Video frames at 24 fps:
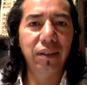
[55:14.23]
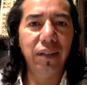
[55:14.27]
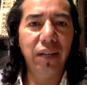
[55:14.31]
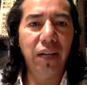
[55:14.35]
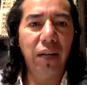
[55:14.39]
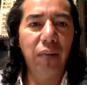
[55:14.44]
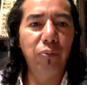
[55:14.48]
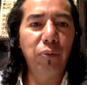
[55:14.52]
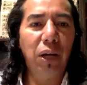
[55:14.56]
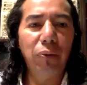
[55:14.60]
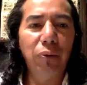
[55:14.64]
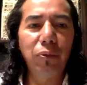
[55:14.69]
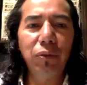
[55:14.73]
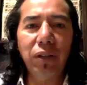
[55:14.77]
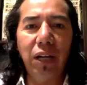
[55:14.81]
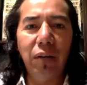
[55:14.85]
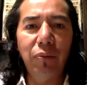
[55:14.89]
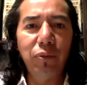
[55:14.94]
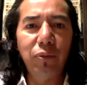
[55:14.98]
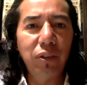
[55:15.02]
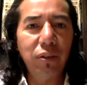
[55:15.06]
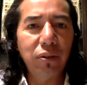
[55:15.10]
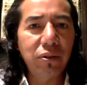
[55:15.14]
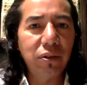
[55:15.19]
I'm, I'm,
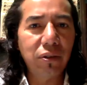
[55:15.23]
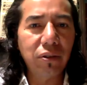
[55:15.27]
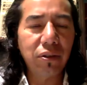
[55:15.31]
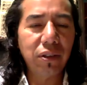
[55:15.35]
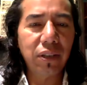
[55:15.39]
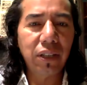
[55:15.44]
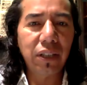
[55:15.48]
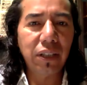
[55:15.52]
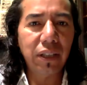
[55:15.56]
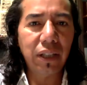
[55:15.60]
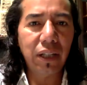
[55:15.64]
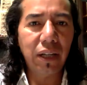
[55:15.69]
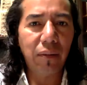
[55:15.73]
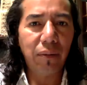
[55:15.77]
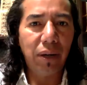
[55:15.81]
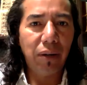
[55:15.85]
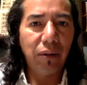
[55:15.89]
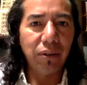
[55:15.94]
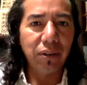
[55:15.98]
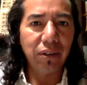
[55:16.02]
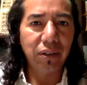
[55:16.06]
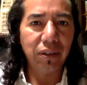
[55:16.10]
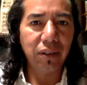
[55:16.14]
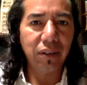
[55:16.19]
I'm not just thinking
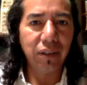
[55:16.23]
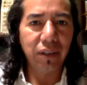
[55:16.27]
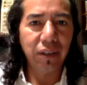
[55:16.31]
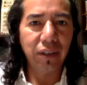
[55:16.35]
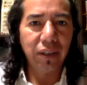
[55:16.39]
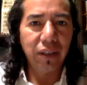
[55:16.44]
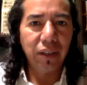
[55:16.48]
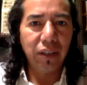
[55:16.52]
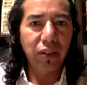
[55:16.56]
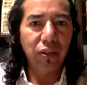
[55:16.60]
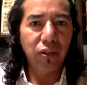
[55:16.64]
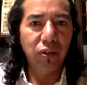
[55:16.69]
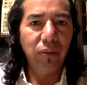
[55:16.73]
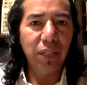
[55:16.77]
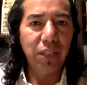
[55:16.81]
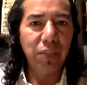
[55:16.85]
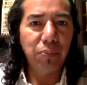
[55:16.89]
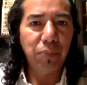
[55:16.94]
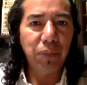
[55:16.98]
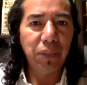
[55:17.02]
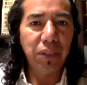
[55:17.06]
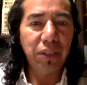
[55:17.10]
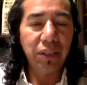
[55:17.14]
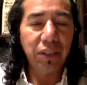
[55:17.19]
about uh, human
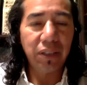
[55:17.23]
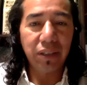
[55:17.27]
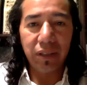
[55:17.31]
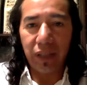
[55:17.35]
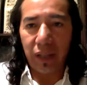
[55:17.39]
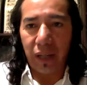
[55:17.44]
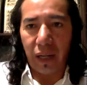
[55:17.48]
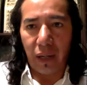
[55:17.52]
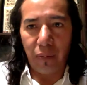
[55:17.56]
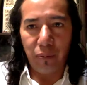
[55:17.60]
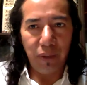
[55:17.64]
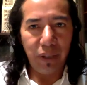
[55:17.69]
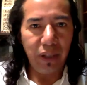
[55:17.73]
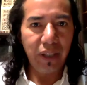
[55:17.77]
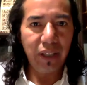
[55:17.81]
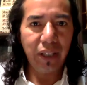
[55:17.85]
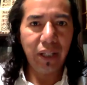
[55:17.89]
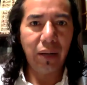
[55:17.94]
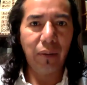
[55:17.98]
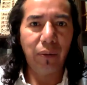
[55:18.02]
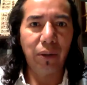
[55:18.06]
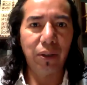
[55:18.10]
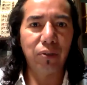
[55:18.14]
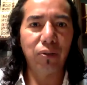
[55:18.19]
species. I'm
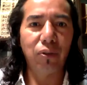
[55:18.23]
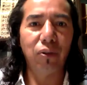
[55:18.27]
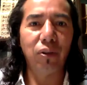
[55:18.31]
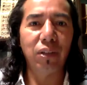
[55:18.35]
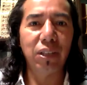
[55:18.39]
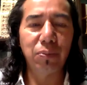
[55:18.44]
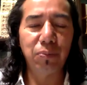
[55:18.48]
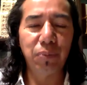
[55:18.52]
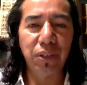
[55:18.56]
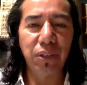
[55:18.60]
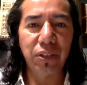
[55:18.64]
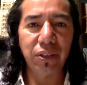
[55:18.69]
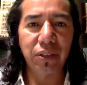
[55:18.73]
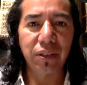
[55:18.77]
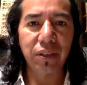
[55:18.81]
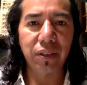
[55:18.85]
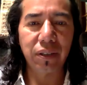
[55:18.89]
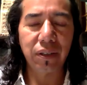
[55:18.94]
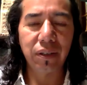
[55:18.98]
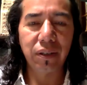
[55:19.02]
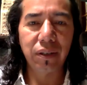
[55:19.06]
thinking about all species.